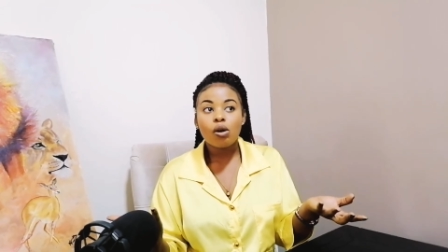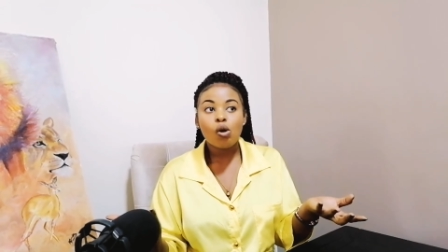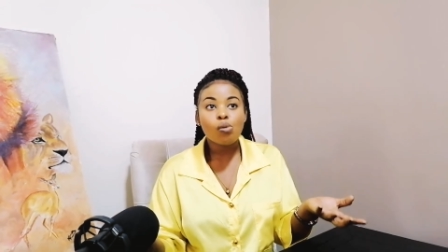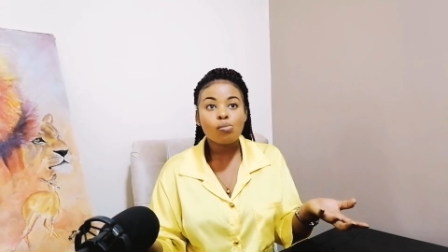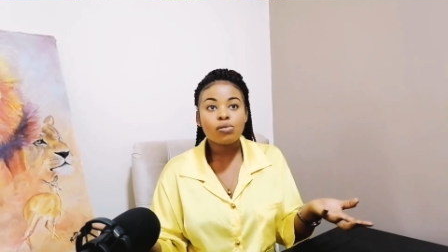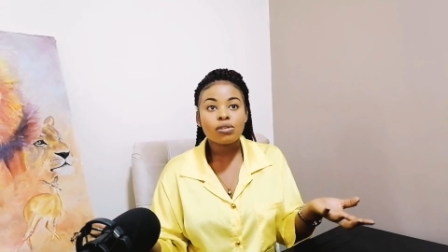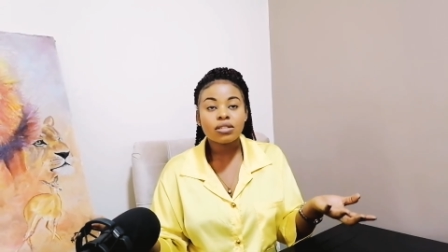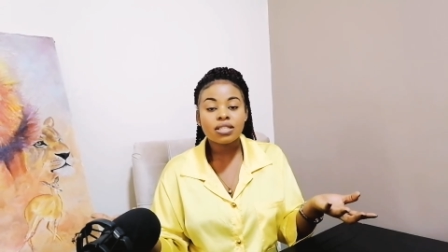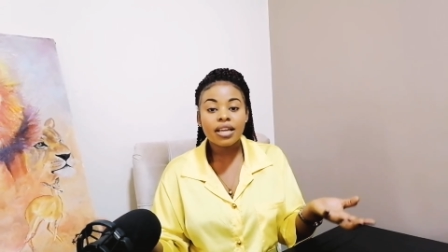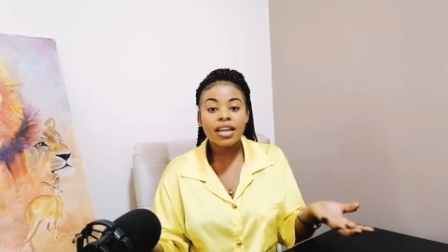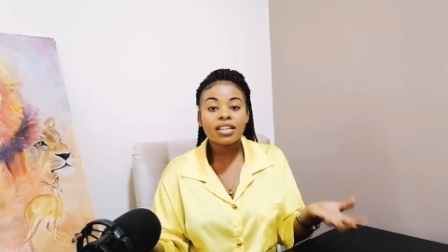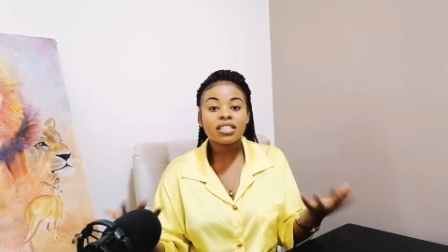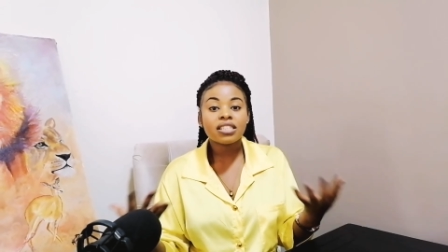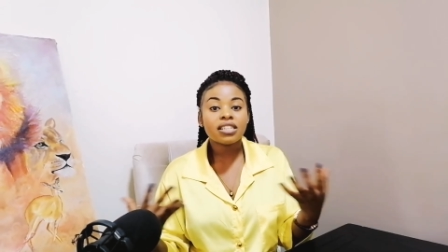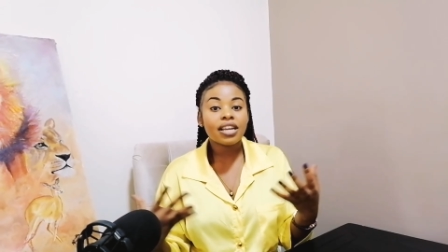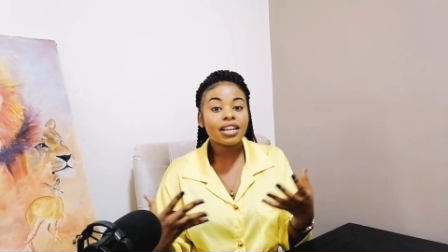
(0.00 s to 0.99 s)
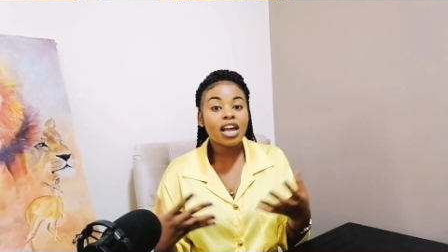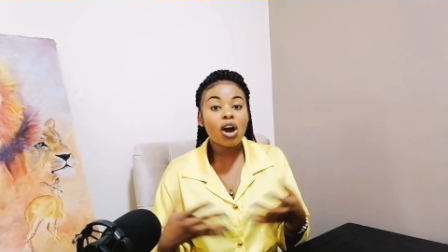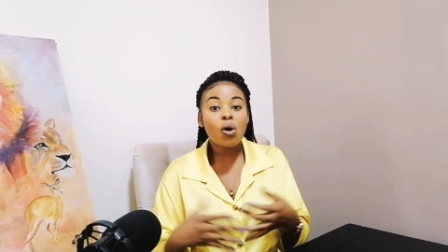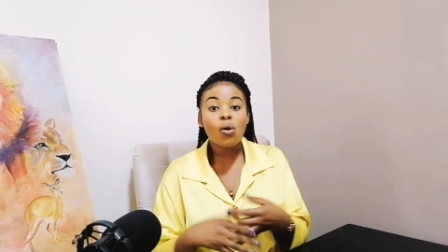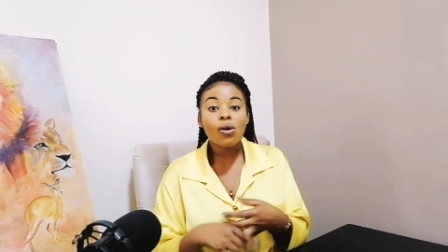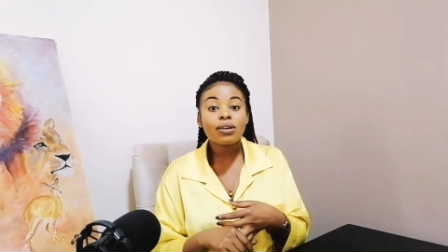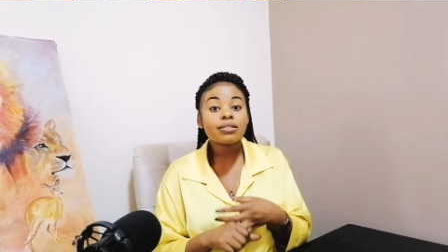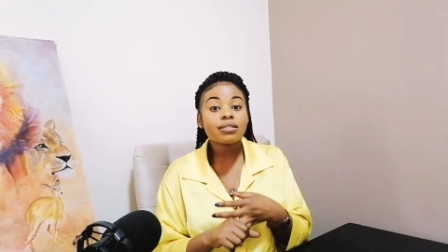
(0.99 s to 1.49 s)
almost eight nine
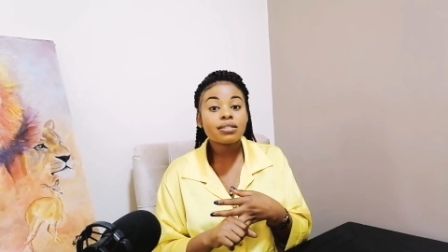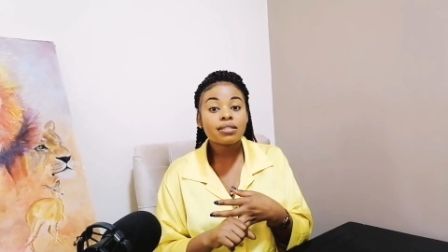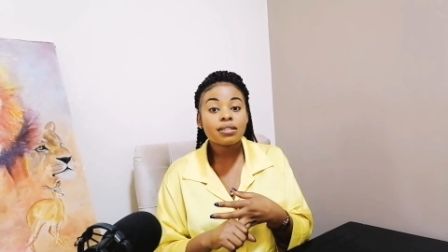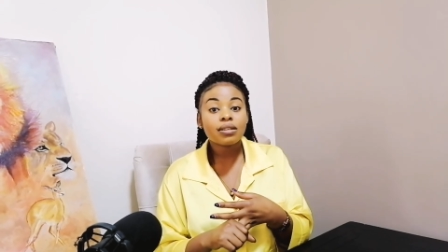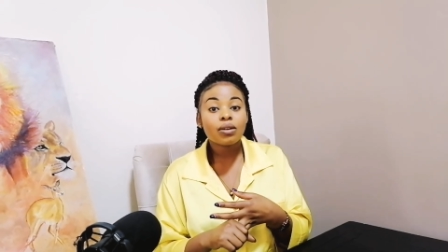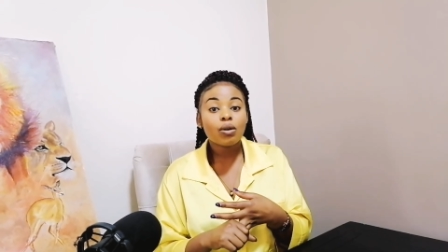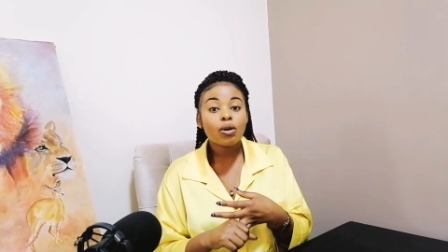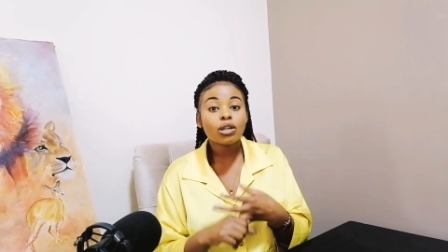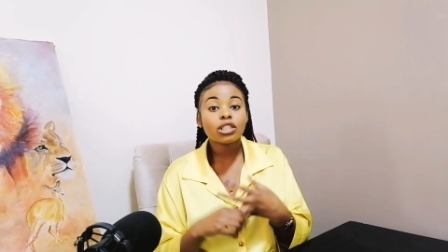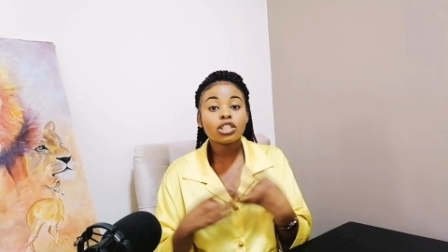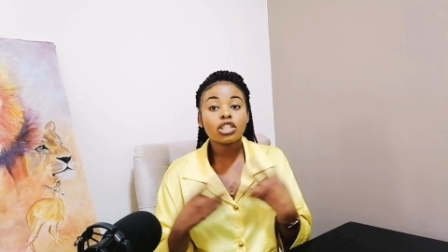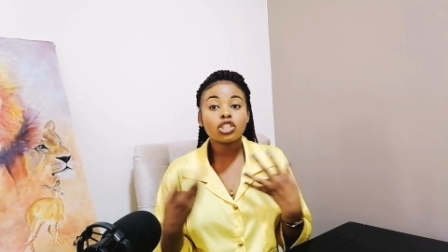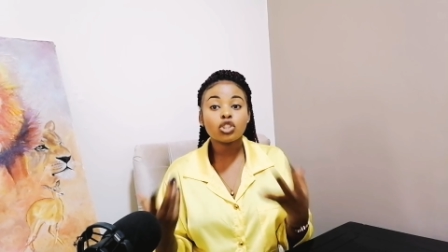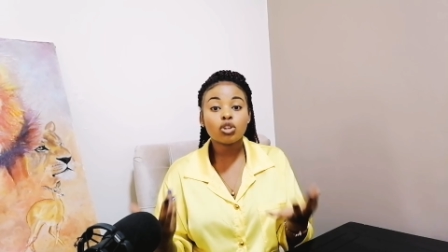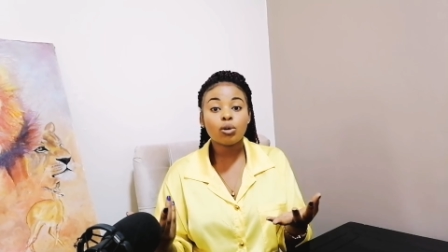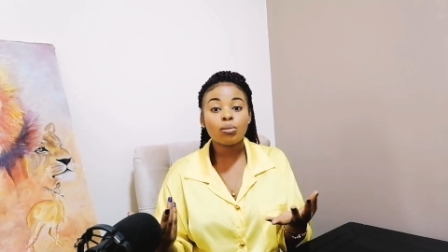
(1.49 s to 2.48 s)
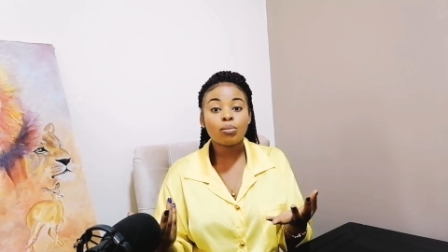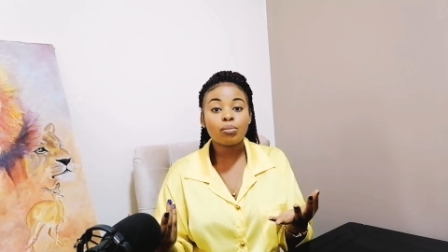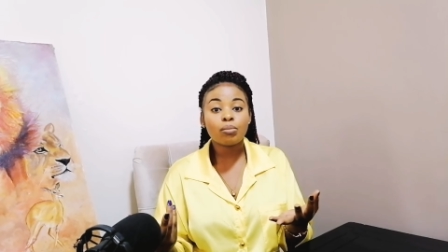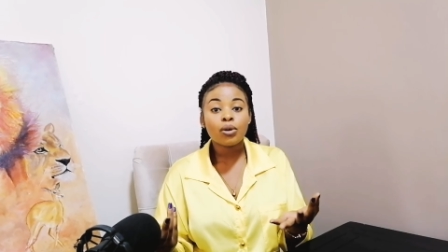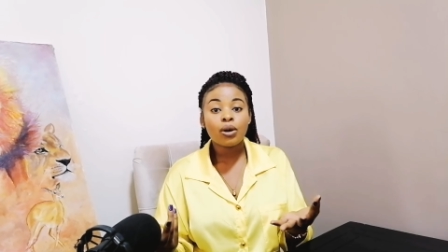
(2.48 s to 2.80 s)
hours on your job